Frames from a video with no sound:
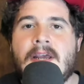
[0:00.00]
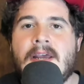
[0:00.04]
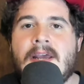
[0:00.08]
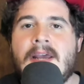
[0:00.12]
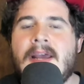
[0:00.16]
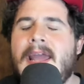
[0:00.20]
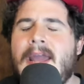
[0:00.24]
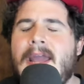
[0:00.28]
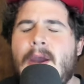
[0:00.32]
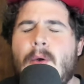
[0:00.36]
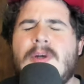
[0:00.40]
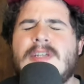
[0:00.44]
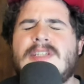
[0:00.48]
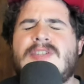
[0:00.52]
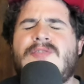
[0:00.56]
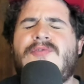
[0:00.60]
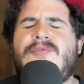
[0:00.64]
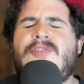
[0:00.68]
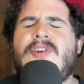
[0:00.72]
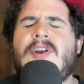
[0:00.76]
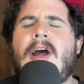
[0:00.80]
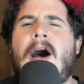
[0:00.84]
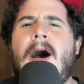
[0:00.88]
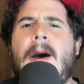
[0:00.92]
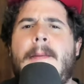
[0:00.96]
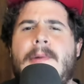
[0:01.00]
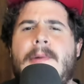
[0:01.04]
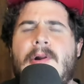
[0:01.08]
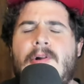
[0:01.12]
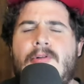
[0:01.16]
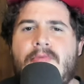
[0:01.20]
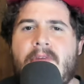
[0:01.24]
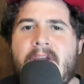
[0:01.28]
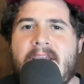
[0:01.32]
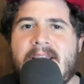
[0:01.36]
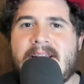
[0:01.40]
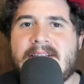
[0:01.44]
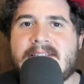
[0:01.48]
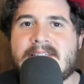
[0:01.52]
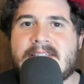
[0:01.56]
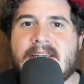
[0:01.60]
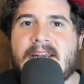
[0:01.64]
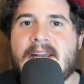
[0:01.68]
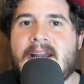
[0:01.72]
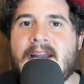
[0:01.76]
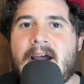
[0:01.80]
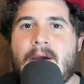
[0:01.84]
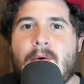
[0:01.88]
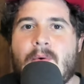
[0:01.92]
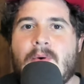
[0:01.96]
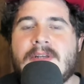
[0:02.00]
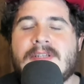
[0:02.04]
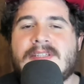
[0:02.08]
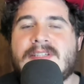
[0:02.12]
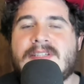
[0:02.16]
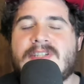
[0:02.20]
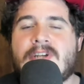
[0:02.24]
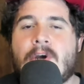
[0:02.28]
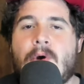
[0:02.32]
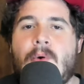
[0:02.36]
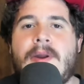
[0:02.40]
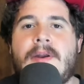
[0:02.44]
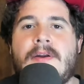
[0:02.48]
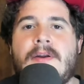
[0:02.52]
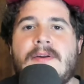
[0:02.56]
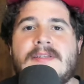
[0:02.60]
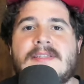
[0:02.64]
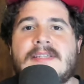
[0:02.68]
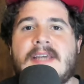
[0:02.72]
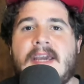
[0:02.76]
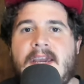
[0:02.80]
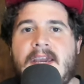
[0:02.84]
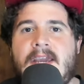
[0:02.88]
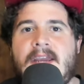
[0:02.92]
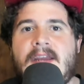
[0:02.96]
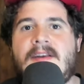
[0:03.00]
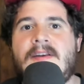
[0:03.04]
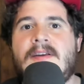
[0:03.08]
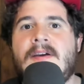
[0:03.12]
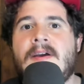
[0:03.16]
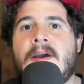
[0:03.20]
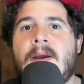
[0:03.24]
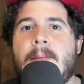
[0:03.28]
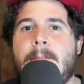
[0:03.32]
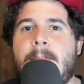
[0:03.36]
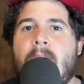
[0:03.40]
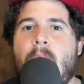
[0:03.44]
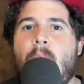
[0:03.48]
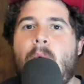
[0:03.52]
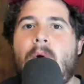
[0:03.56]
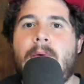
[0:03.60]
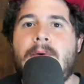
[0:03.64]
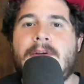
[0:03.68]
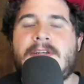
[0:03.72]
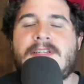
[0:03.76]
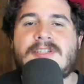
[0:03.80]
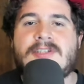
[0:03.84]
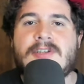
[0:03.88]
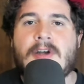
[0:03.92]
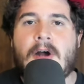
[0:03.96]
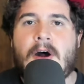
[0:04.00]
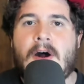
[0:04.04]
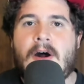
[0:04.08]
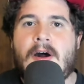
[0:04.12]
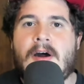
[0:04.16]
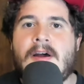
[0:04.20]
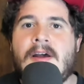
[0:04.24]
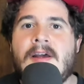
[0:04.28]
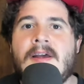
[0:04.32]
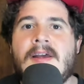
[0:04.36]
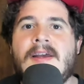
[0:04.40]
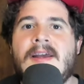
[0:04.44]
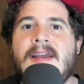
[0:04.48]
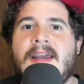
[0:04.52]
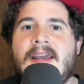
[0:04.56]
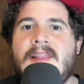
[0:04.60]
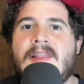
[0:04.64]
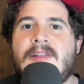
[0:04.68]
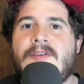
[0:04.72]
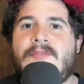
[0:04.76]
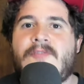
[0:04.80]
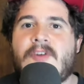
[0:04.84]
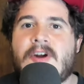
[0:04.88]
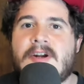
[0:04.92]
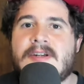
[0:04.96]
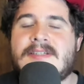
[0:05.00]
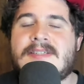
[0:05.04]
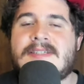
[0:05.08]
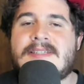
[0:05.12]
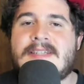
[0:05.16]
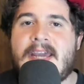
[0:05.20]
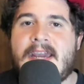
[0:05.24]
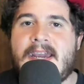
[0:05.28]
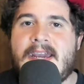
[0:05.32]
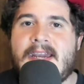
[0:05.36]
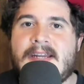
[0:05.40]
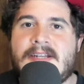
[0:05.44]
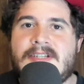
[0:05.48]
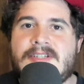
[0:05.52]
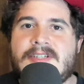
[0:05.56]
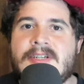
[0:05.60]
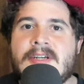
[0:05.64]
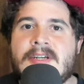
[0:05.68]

It was phenomenal racing. I was so entertained by what we saw in the first stage.